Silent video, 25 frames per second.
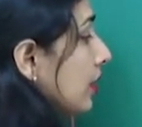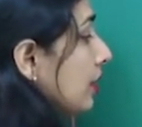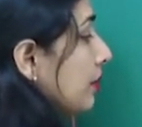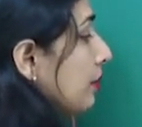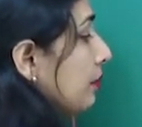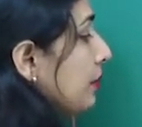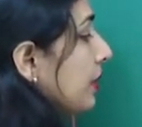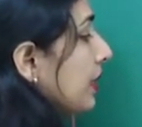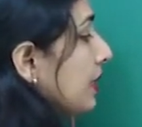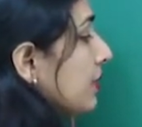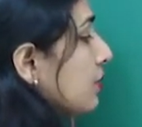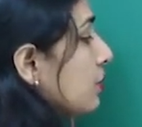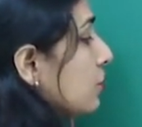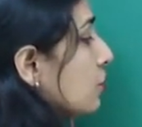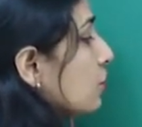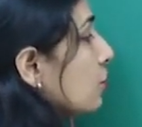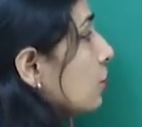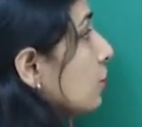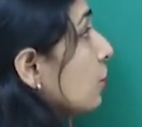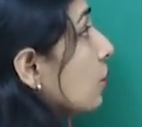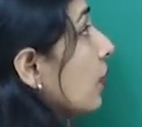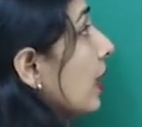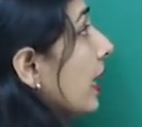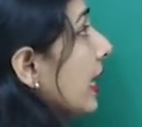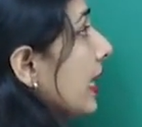plus
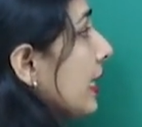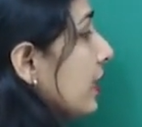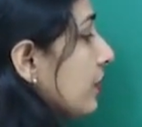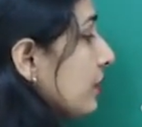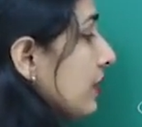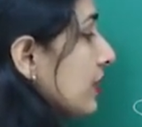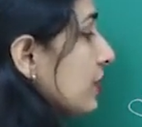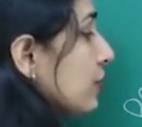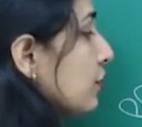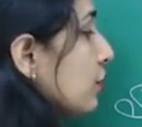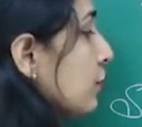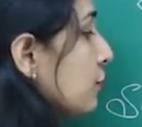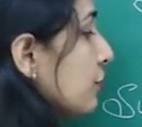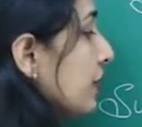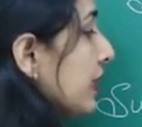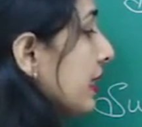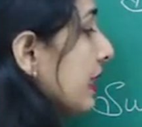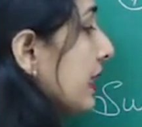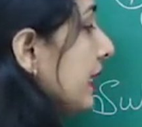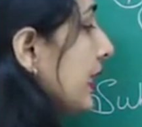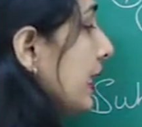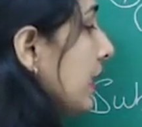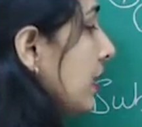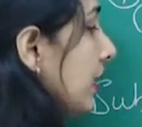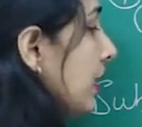2y equals to
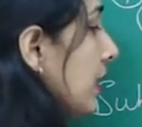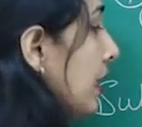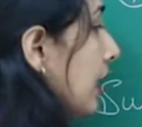20.